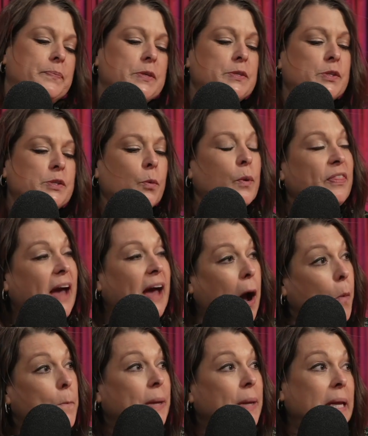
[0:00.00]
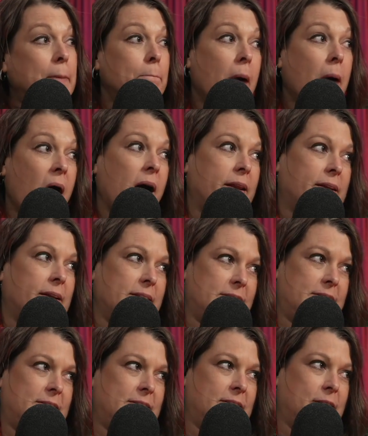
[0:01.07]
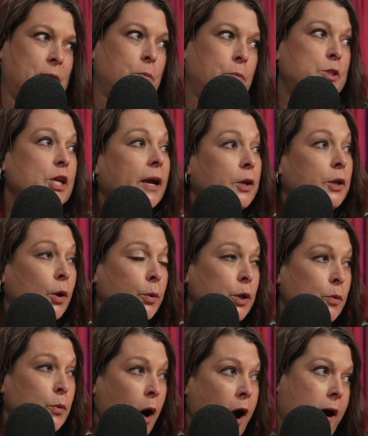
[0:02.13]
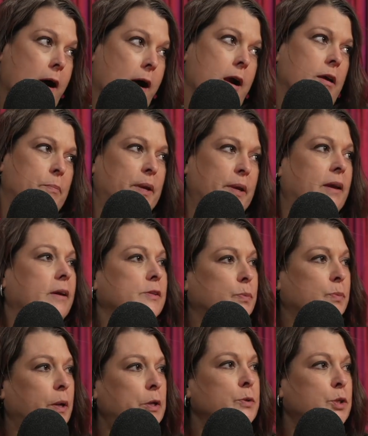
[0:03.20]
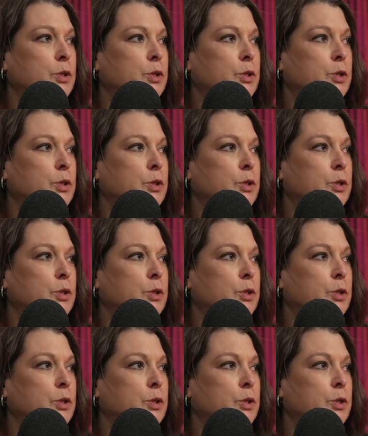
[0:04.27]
So without being modest, which I know you are, because when you